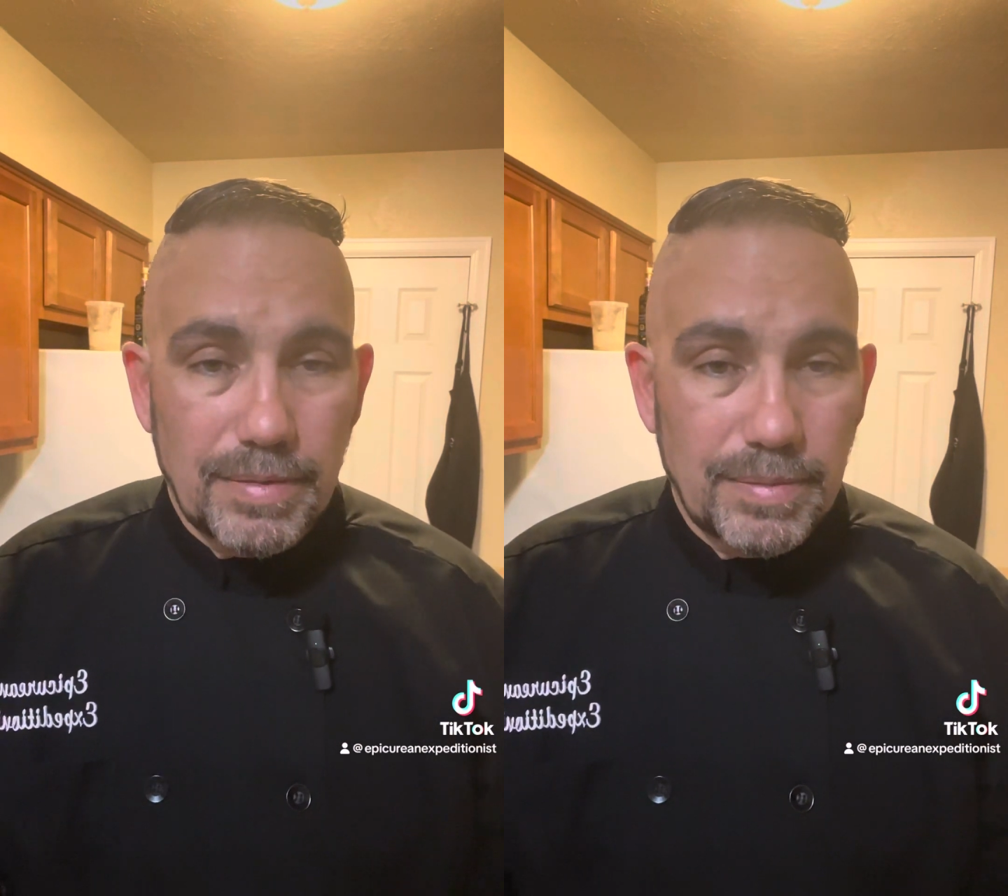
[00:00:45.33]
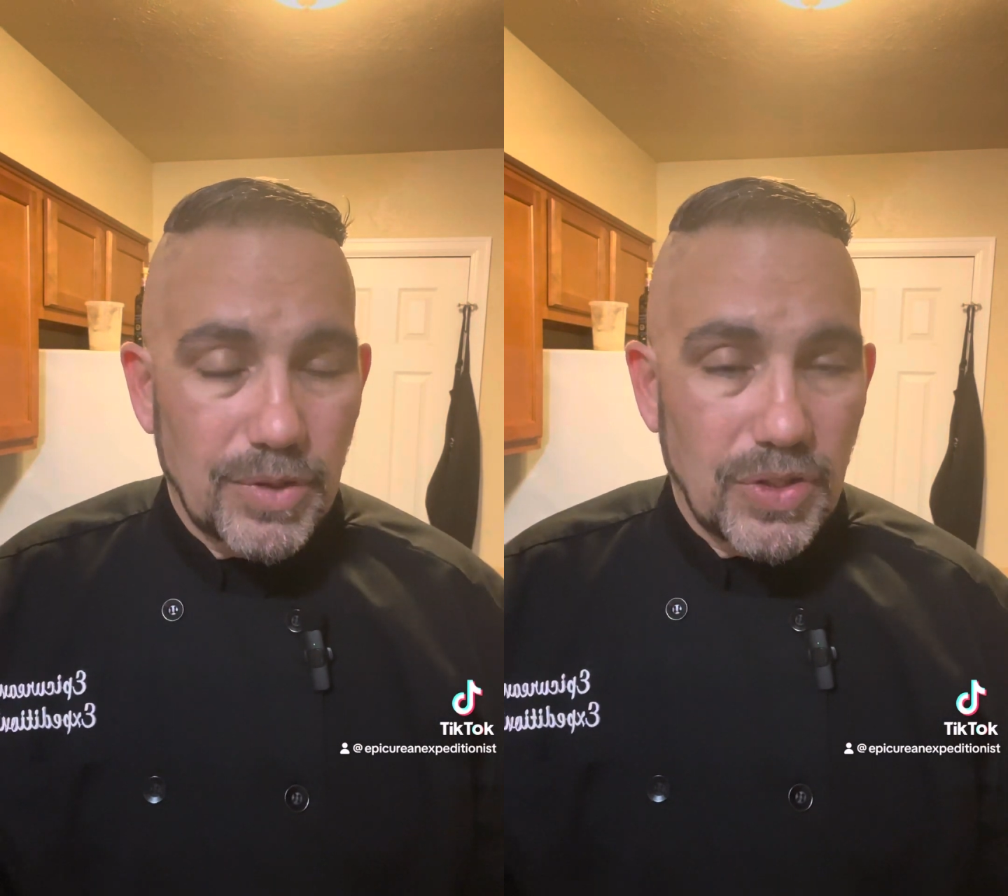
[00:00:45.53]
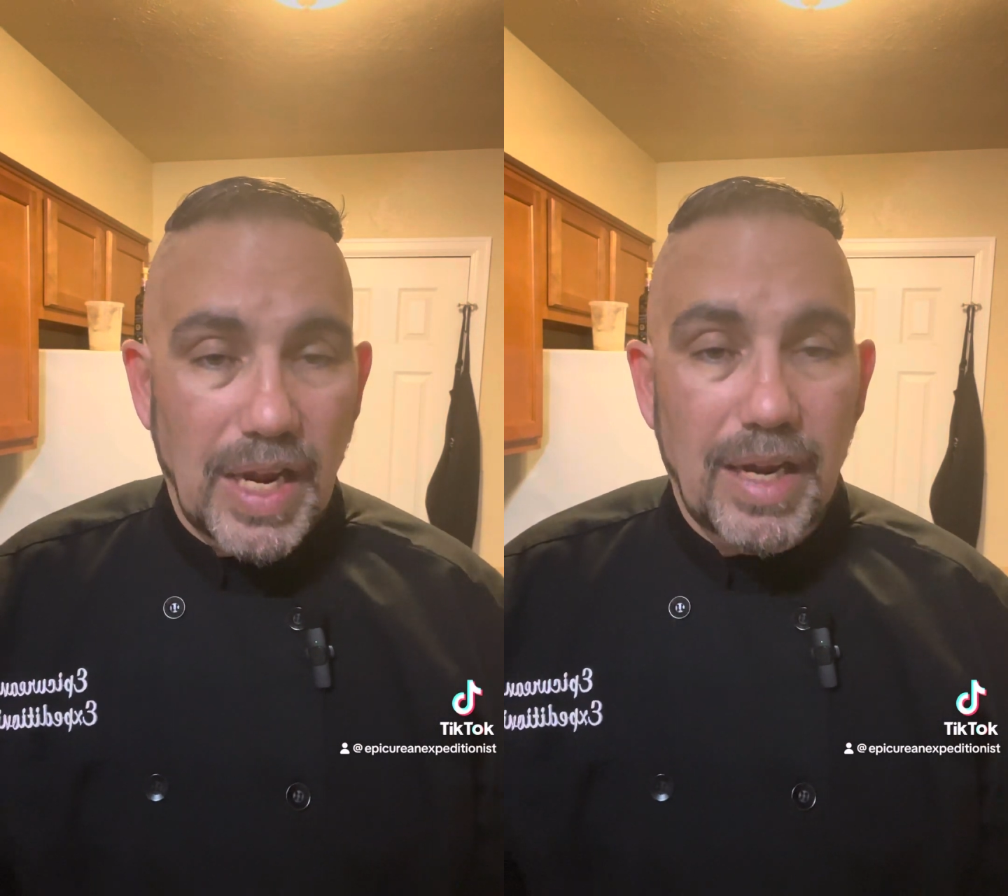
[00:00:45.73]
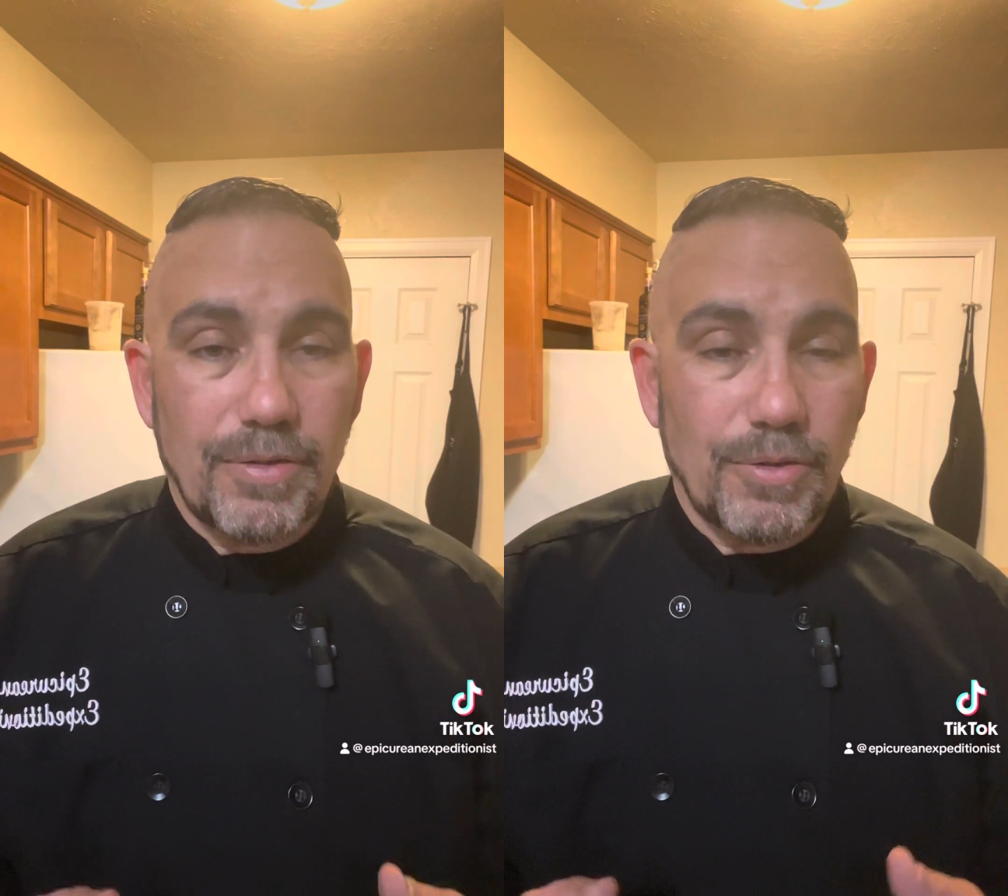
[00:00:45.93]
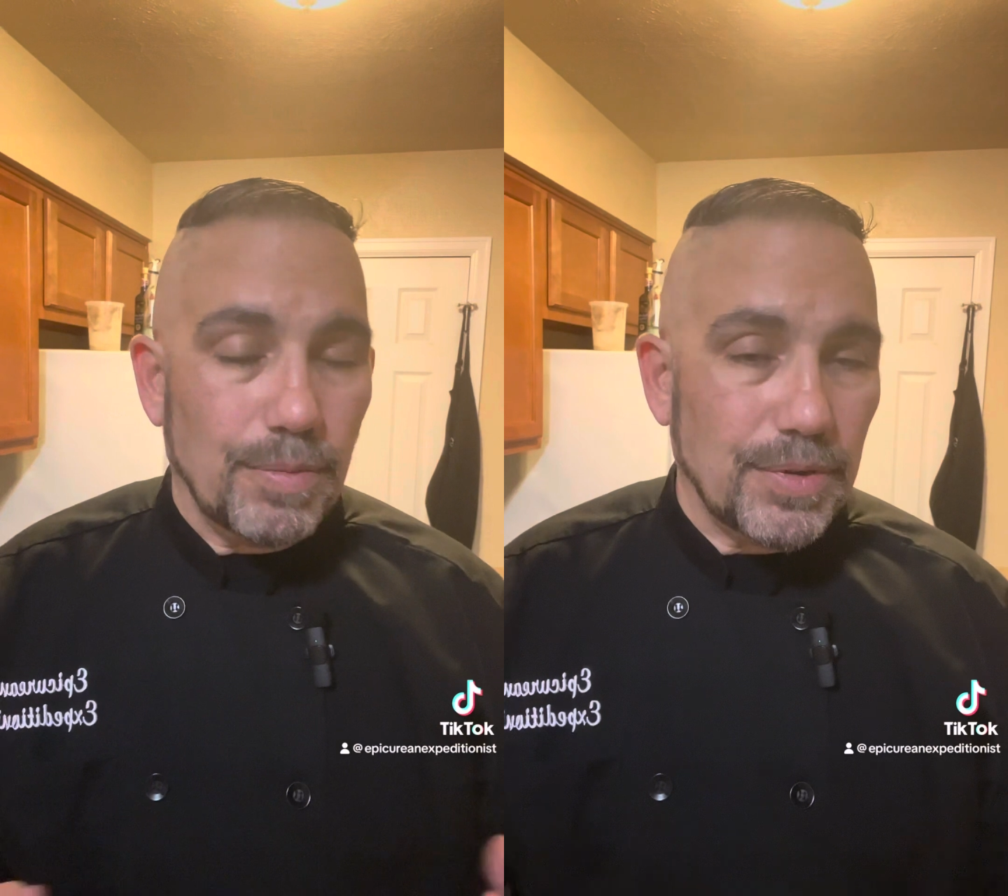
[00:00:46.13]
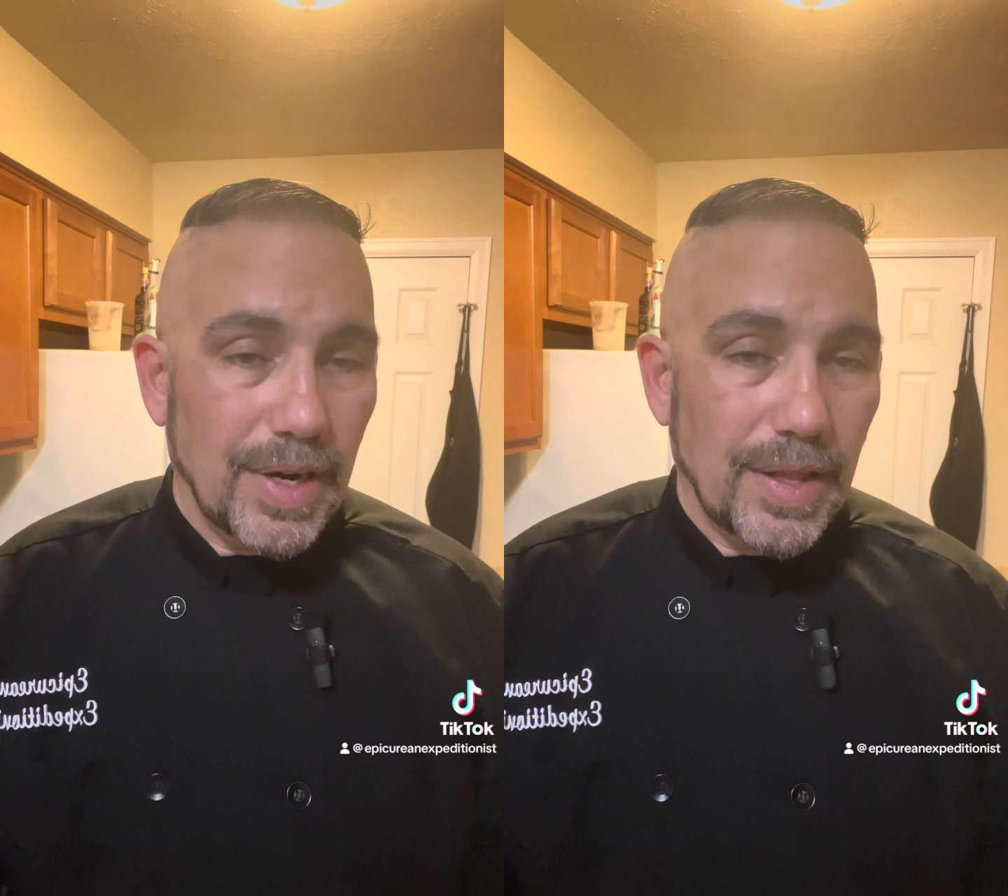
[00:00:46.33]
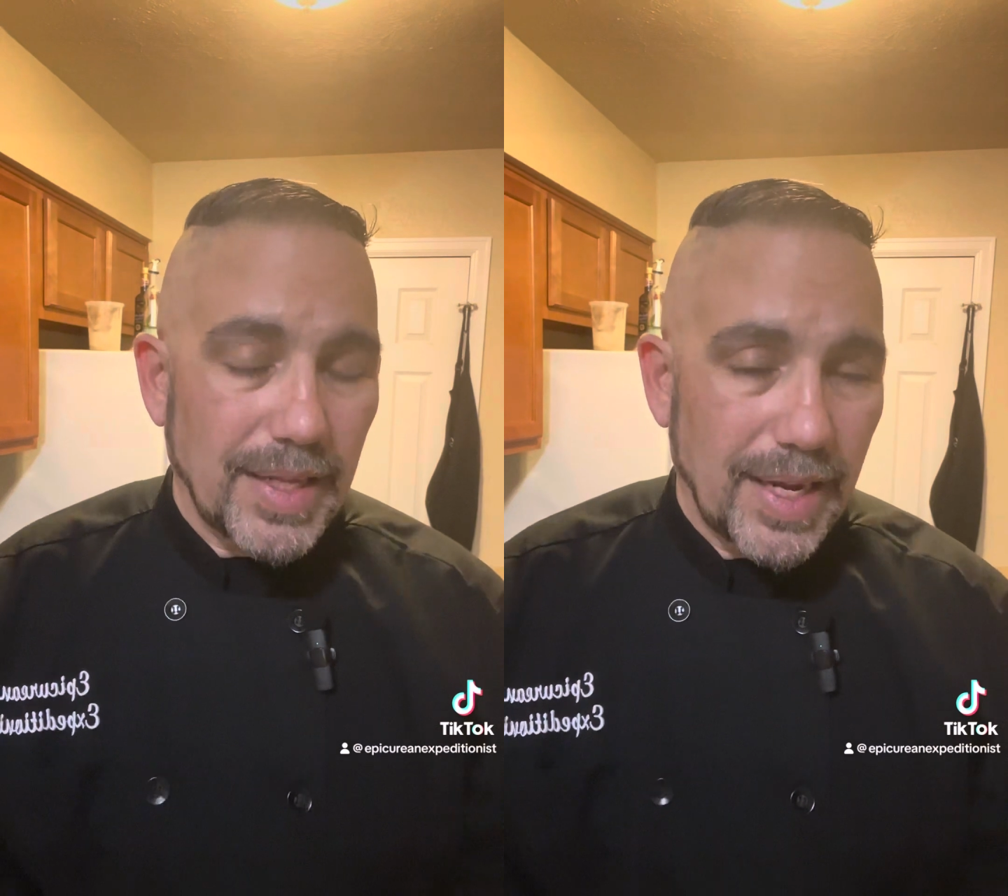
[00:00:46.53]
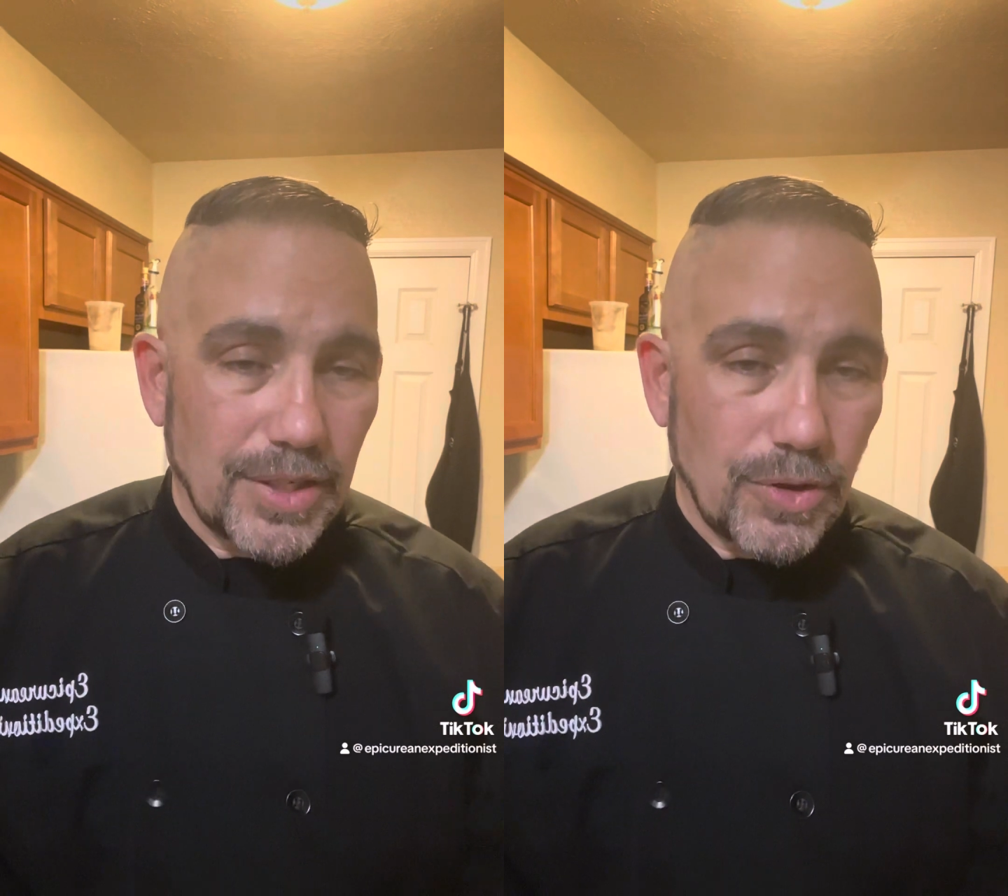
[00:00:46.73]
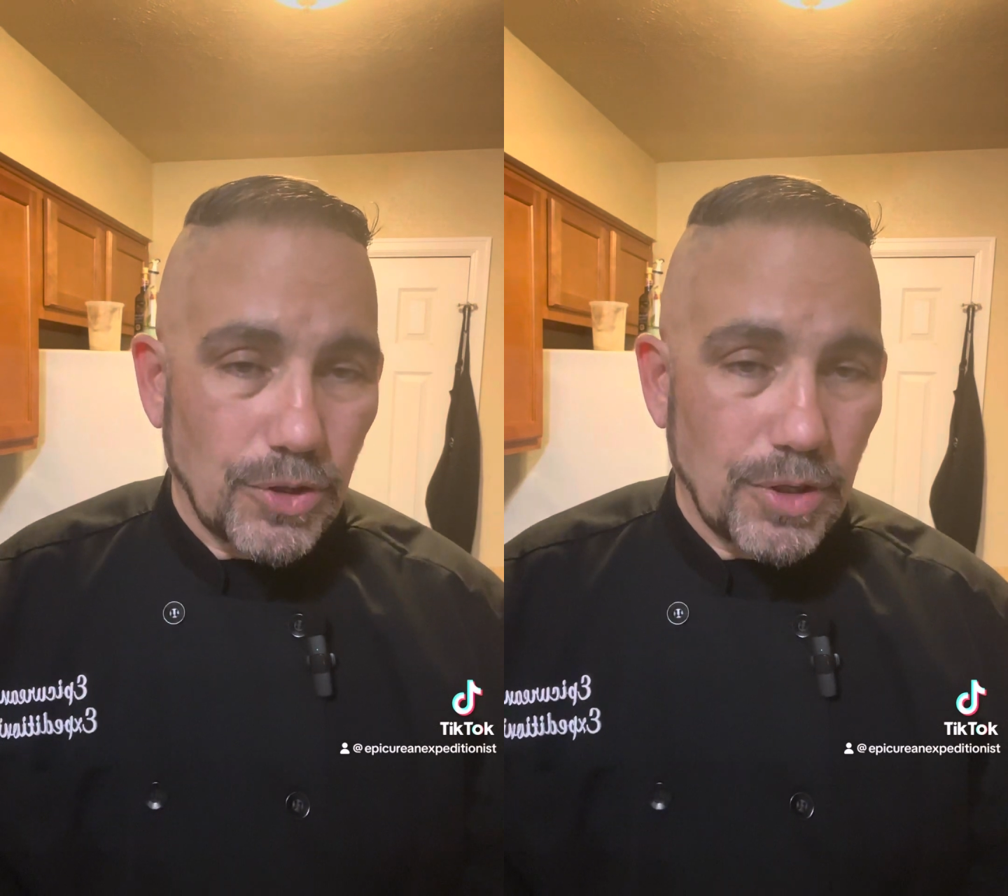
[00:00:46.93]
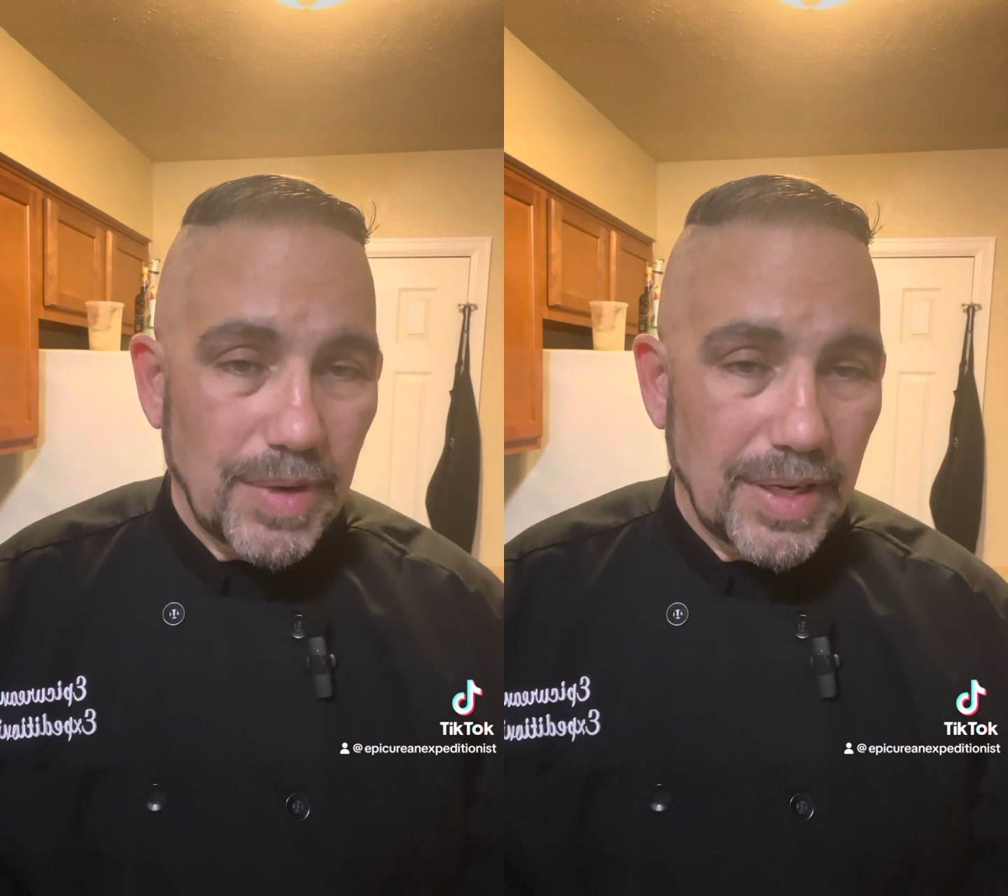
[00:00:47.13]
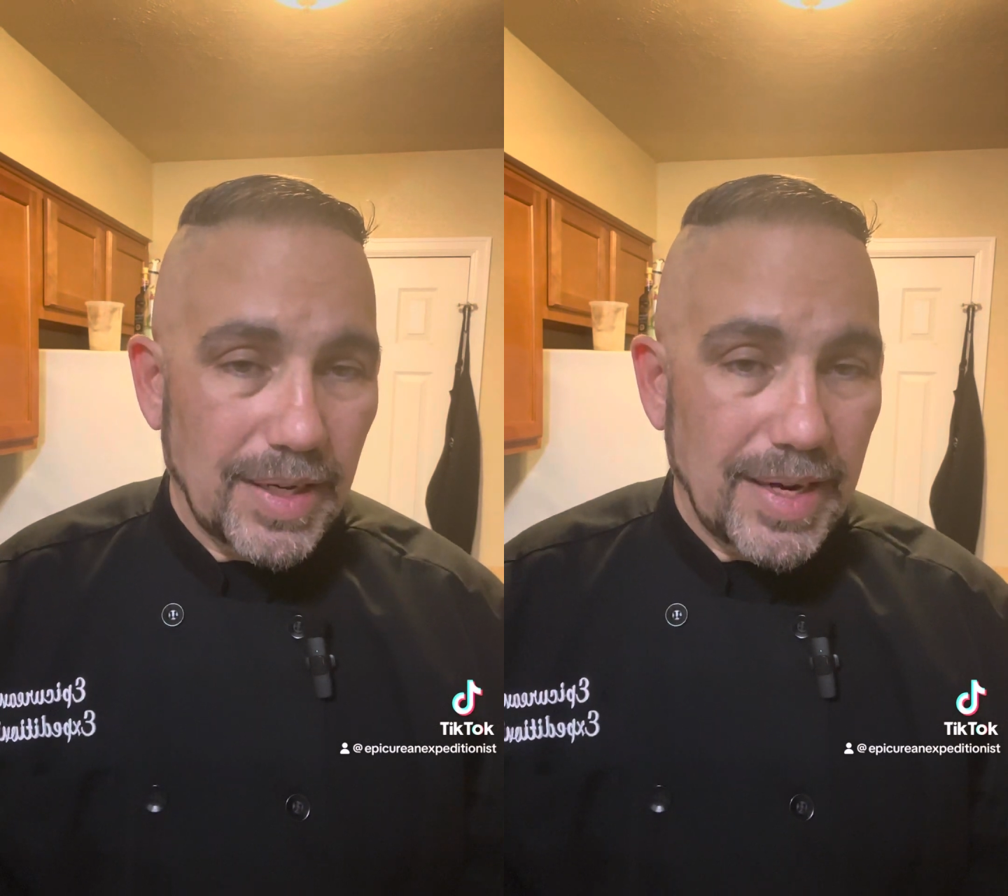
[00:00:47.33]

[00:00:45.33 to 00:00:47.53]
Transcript: steak groups or anything like that on social media,